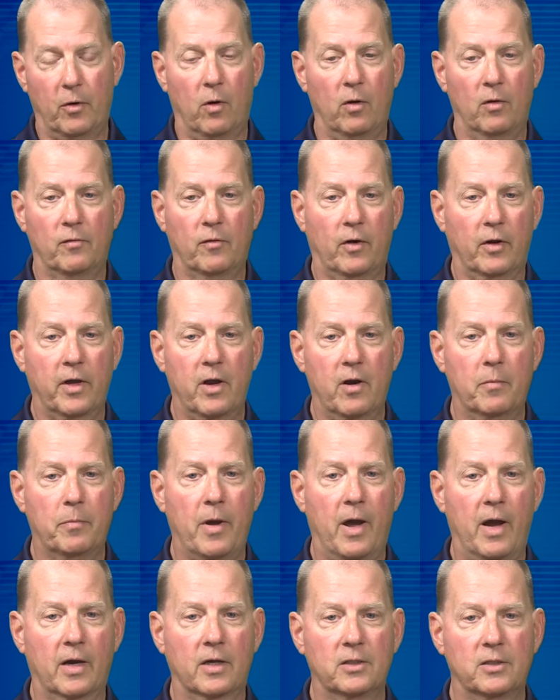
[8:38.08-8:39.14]
all of our care
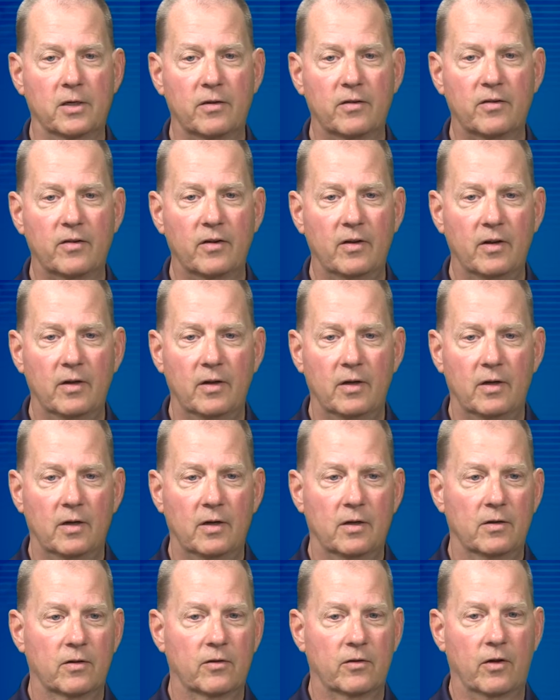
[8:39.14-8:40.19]
packages.
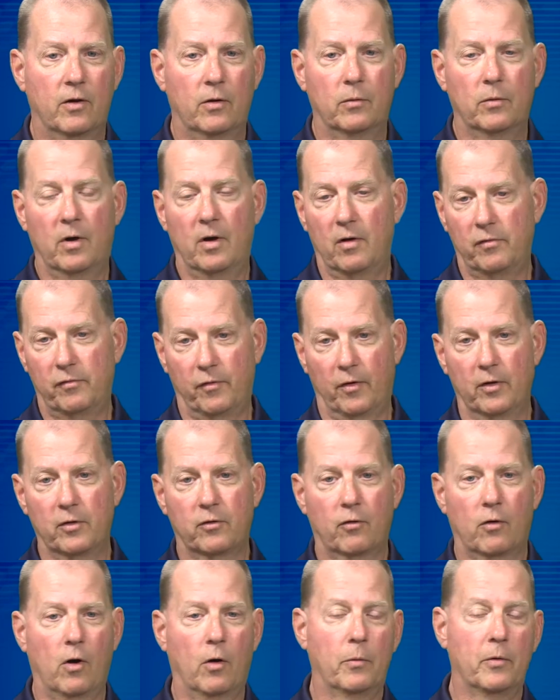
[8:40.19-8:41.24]
So funds
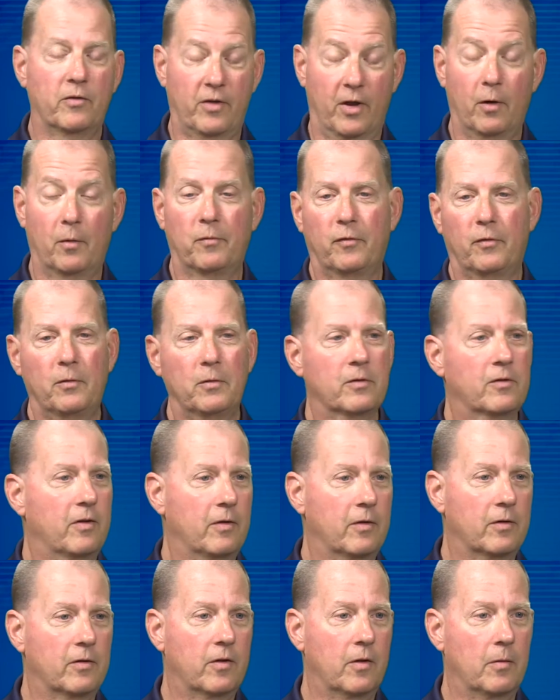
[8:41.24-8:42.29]
are always helpful
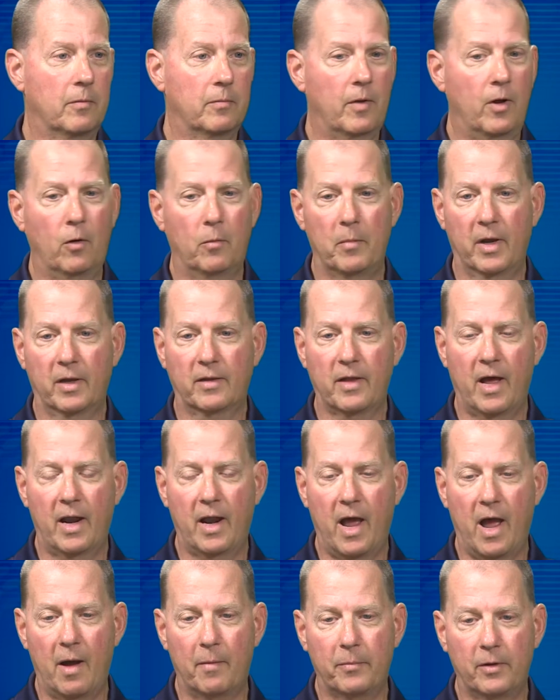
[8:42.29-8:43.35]
to help make that
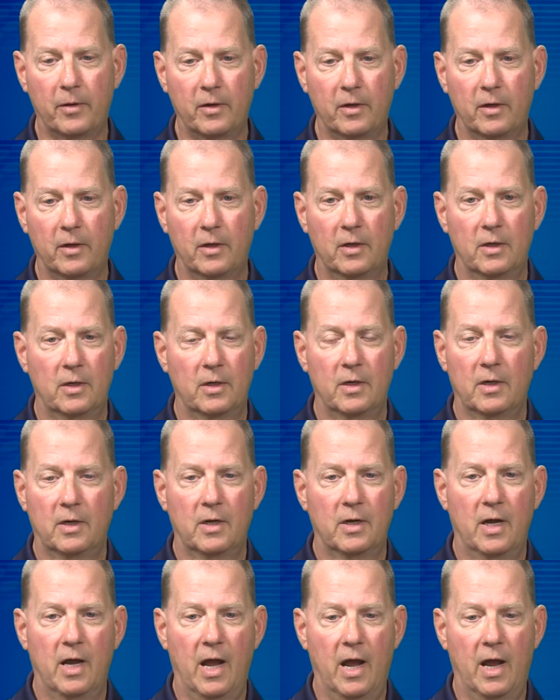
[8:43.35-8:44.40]
happen.
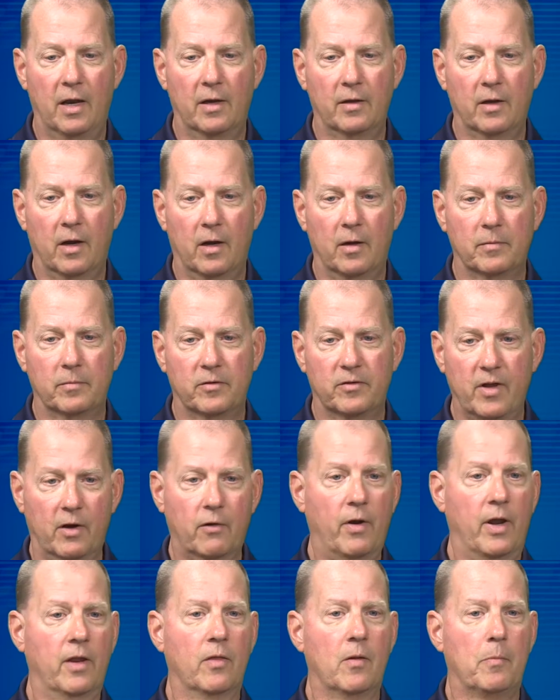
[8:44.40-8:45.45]
And
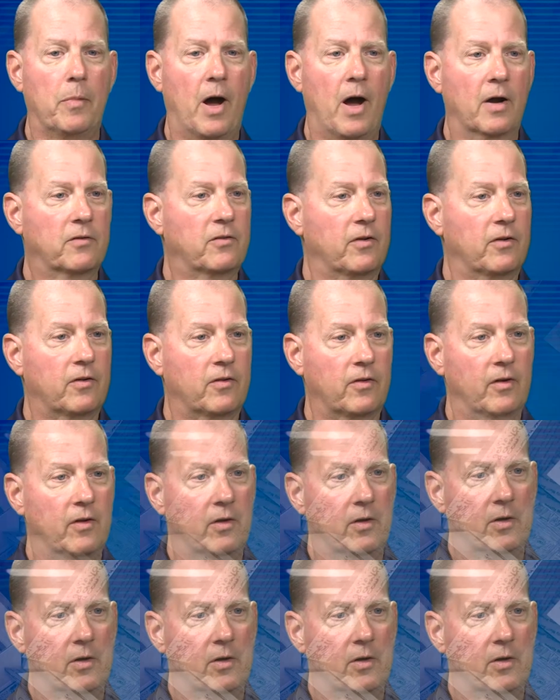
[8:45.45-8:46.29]
decorating the boxes,